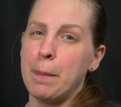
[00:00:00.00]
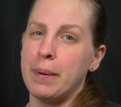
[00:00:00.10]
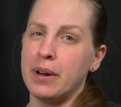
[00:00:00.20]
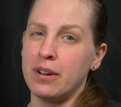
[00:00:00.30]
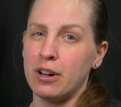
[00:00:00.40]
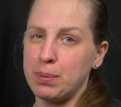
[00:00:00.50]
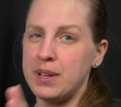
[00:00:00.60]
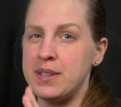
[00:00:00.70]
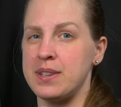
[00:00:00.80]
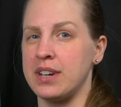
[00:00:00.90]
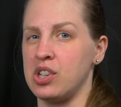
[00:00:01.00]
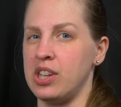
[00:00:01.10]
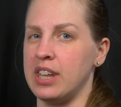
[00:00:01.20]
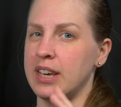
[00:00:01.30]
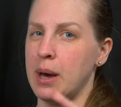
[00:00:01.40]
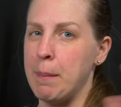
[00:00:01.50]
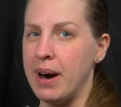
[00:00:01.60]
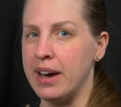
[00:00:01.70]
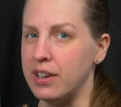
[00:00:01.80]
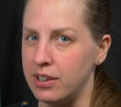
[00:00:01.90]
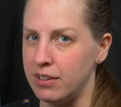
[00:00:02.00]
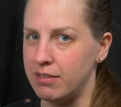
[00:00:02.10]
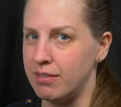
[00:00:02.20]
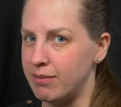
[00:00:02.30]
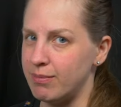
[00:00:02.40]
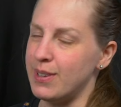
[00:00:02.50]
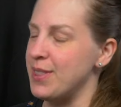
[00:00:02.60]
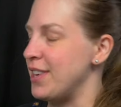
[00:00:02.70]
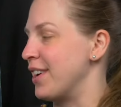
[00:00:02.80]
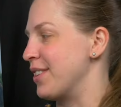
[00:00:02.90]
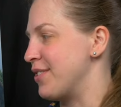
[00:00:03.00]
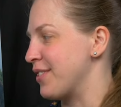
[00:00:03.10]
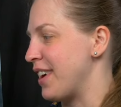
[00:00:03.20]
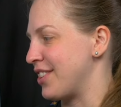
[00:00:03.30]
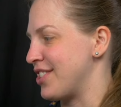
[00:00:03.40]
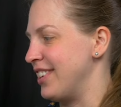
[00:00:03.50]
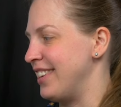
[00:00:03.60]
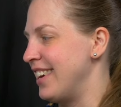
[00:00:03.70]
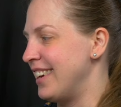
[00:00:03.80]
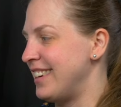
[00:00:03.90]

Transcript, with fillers: but Gaur Plains is actually like a mile in the other direction.